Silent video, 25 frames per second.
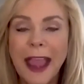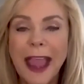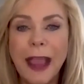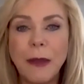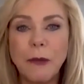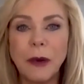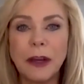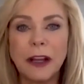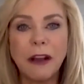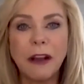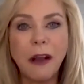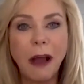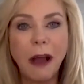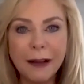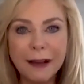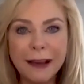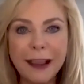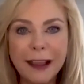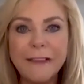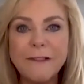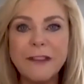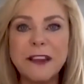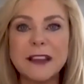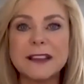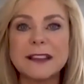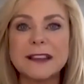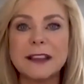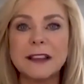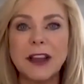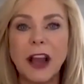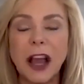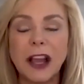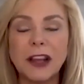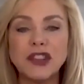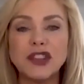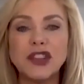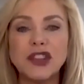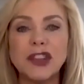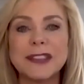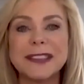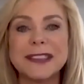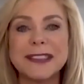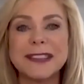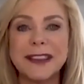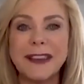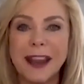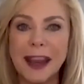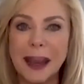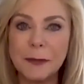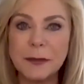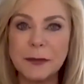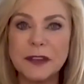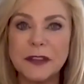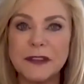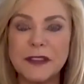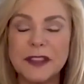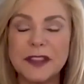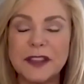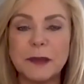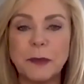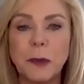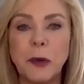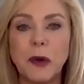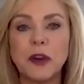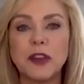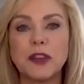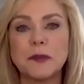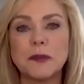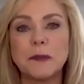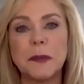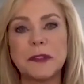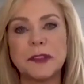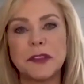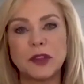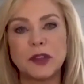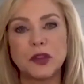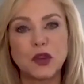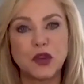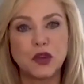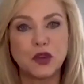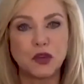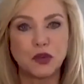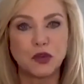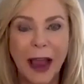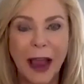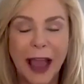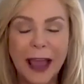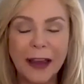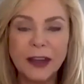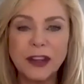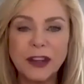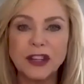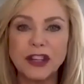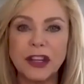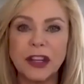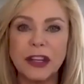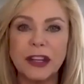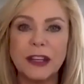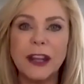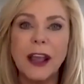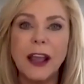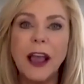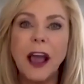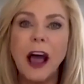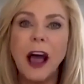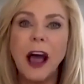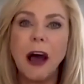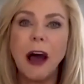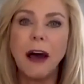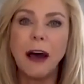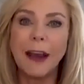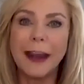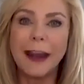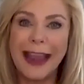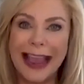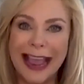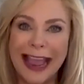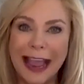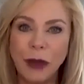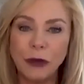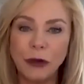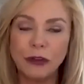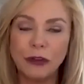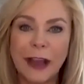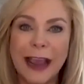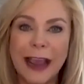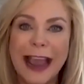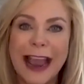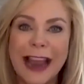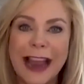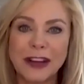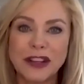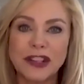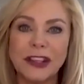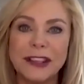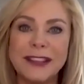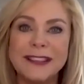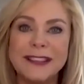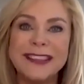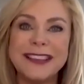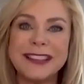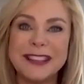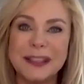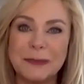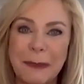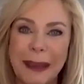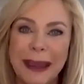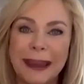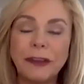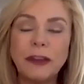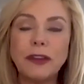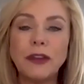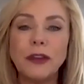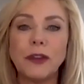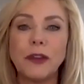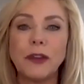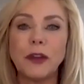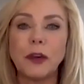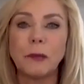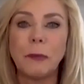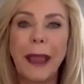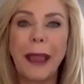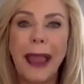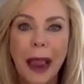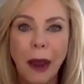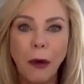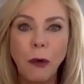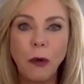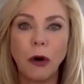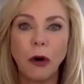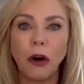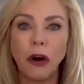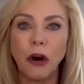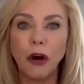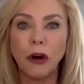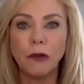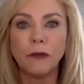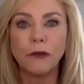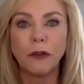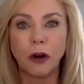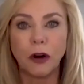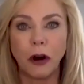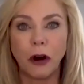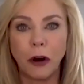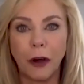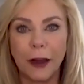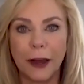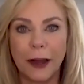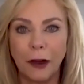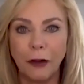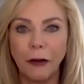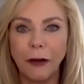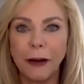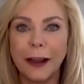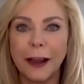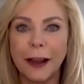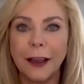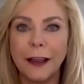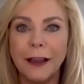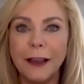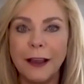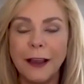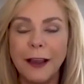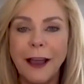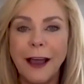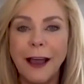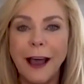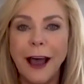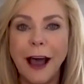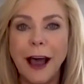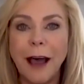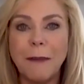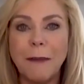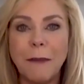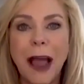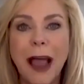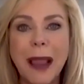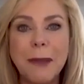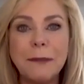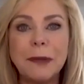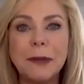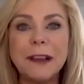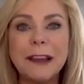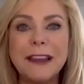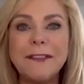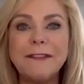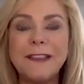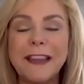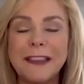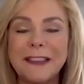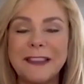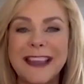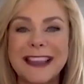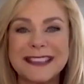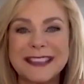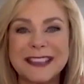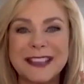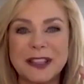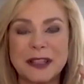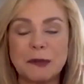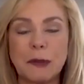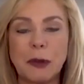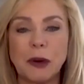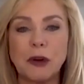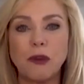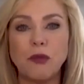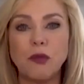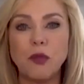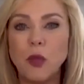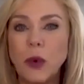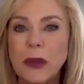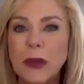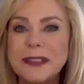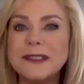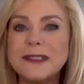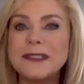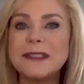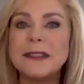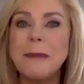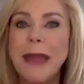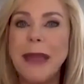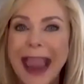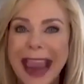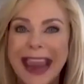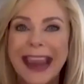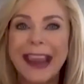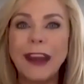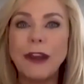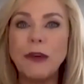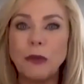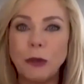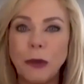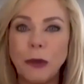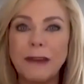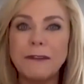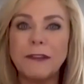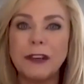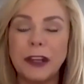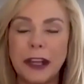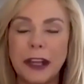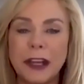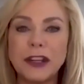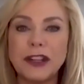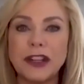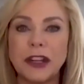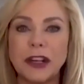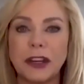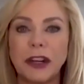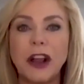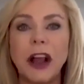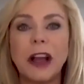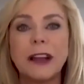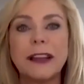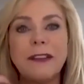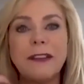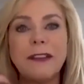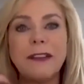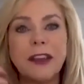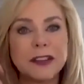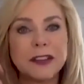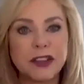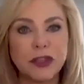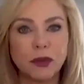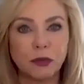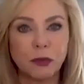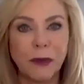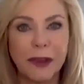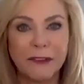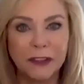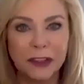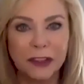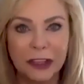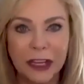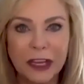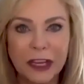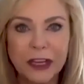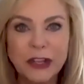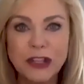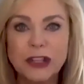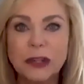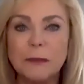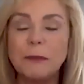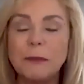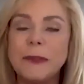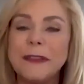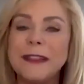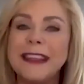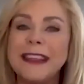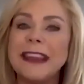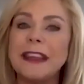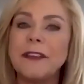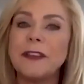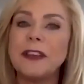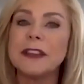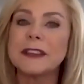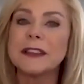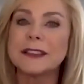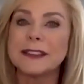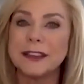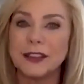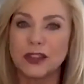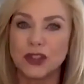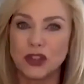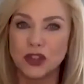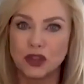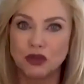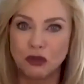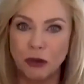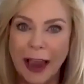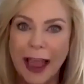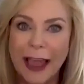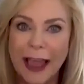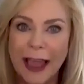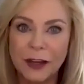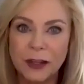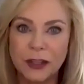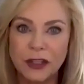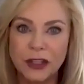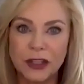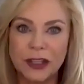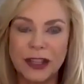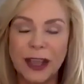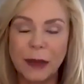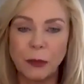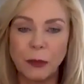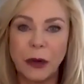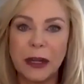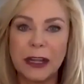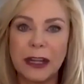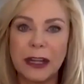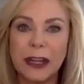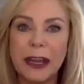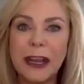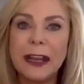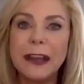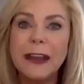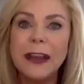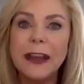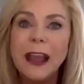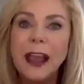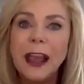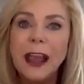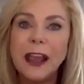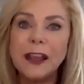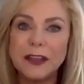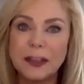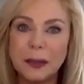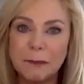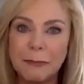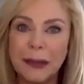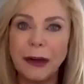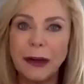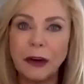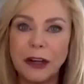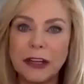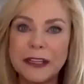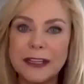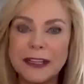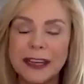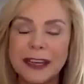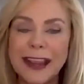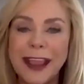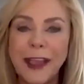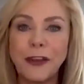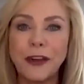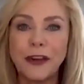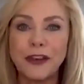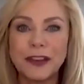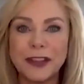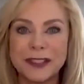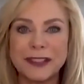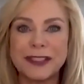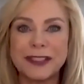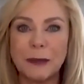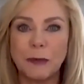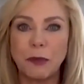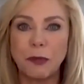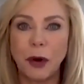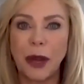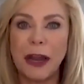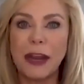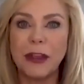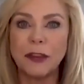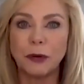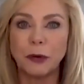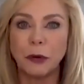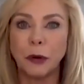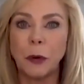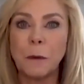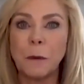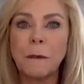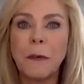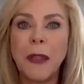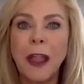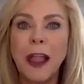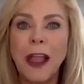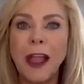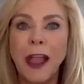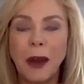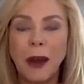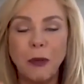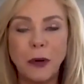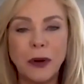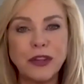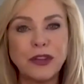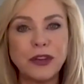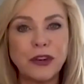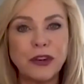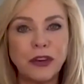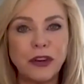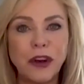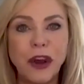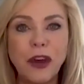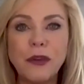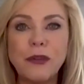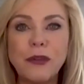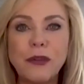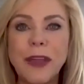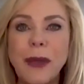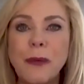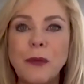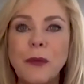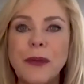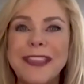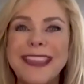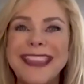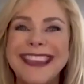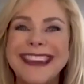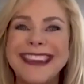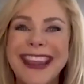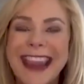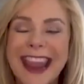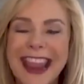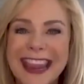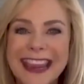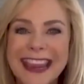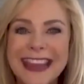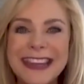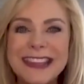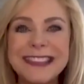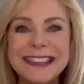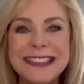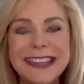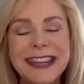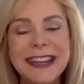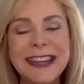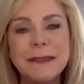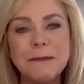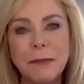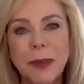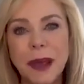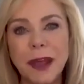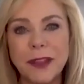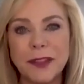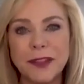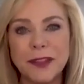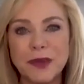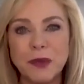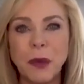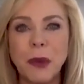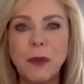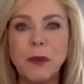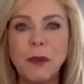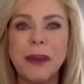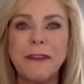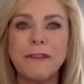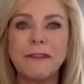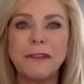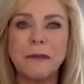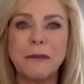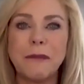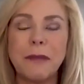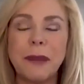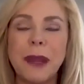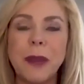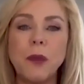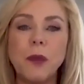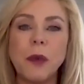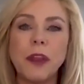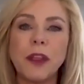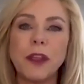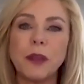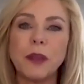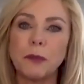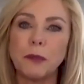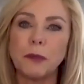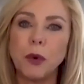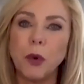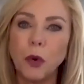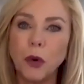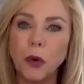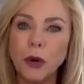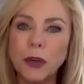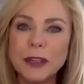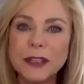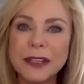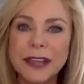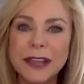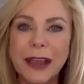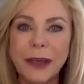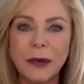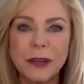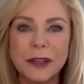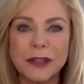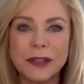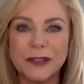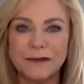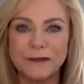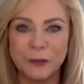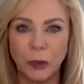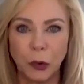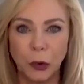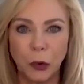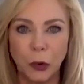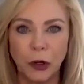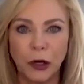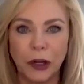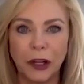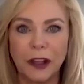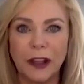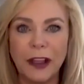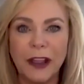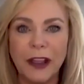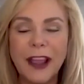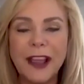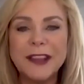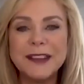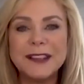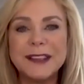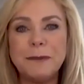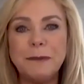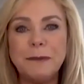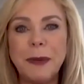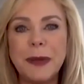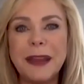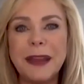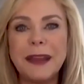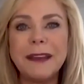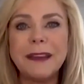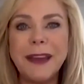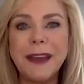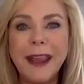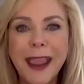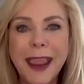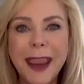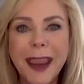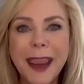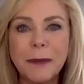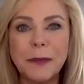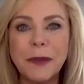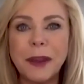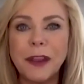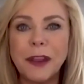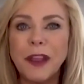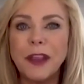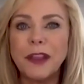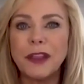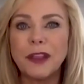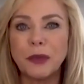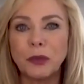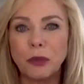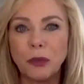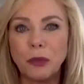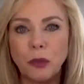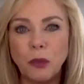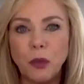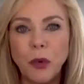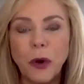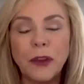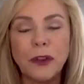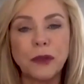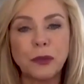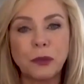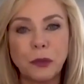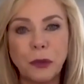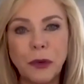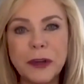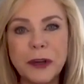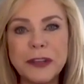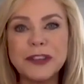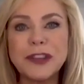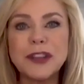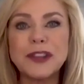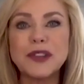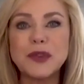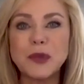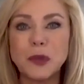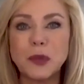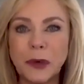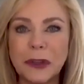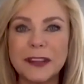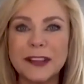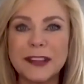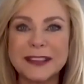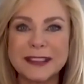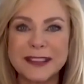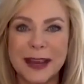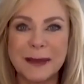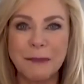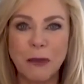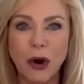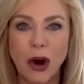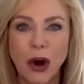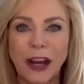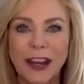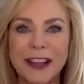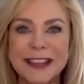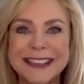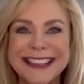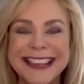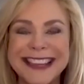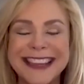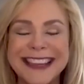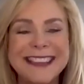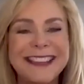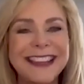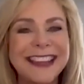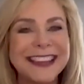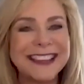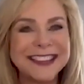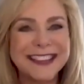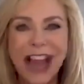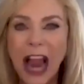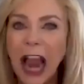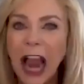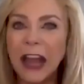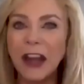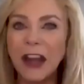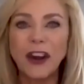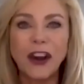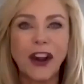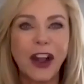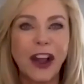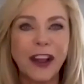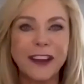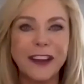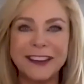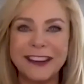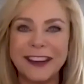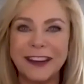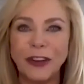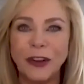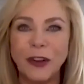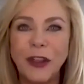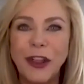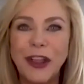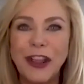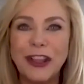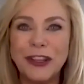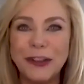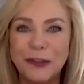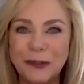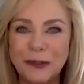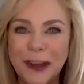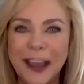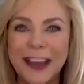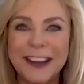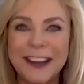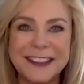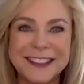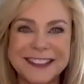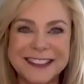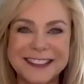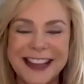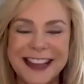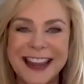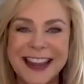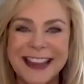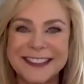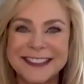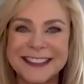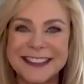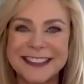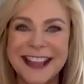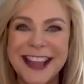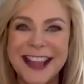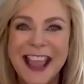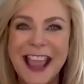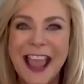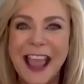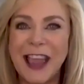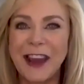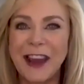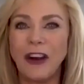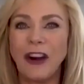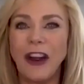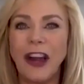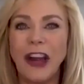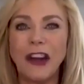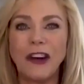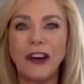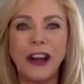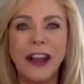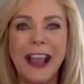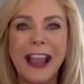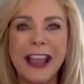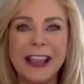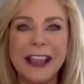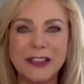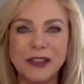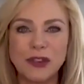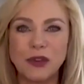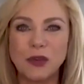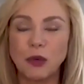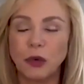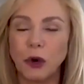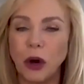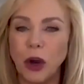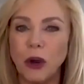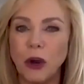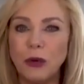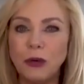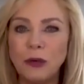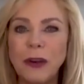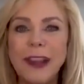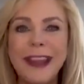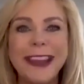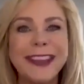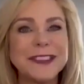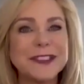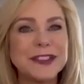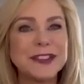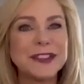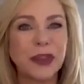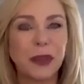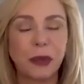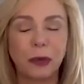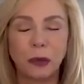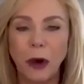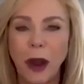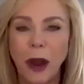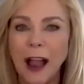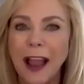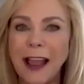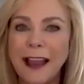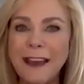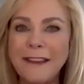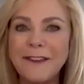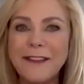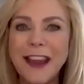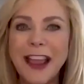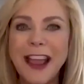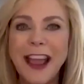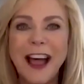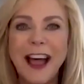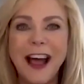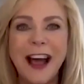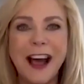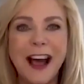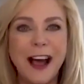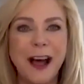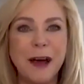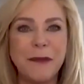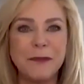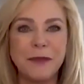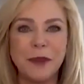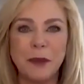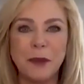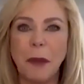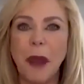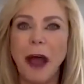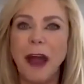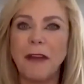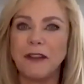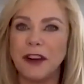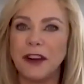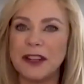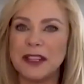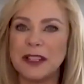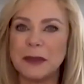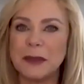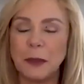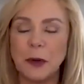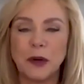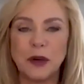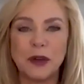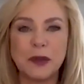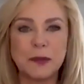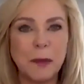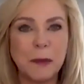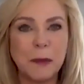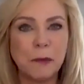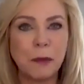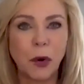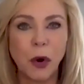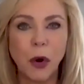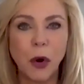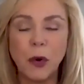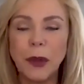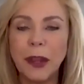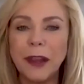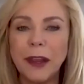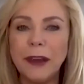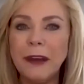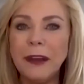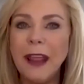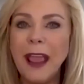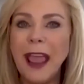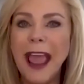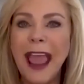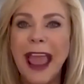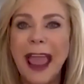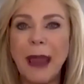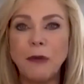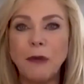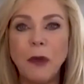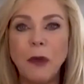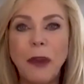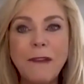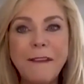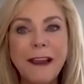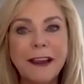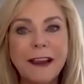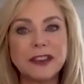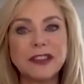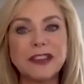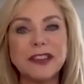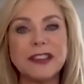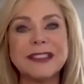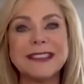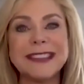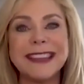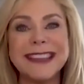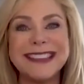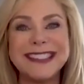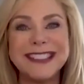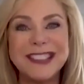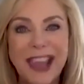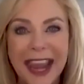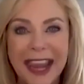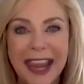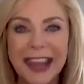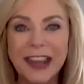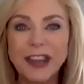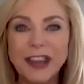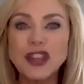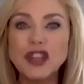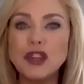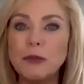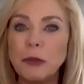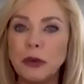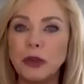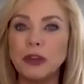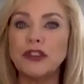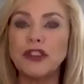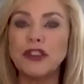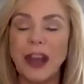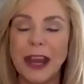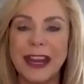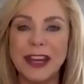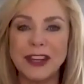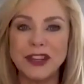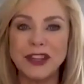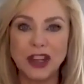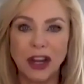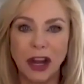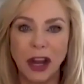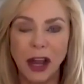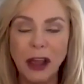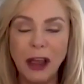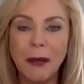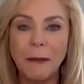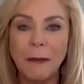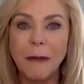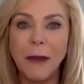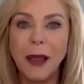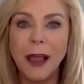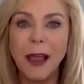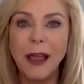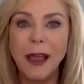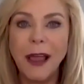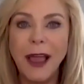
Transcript: And when God gave us not just the names of these spirits, but the strategy on how to actually dismantle their power over our area, um, I believe that that's the spirit of wisdom and revelation, God giving us the revelation, but then giving us the strategy that we need to marry together to see breakthrough. I want you to know that within 18 months, we went from being one of the poorest counties in Florida to being named the, one of the richest real estate markets in the entire continental United States and our area has grown. It's thrived. Uh, the poverty spirit has been broken, and we've actually seen tangible change come.